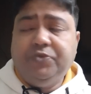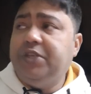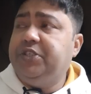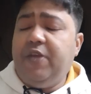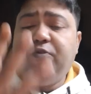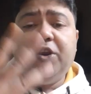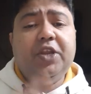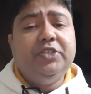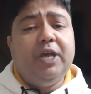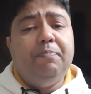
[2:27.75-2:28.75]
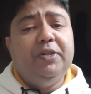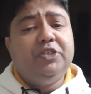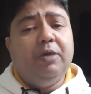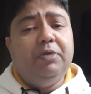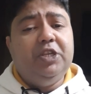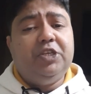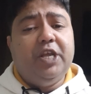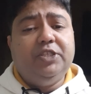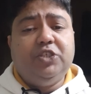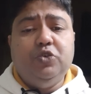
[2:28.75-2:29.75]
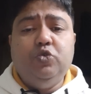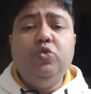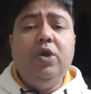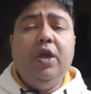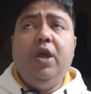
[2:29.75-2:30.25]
Say for an example, somebody tells you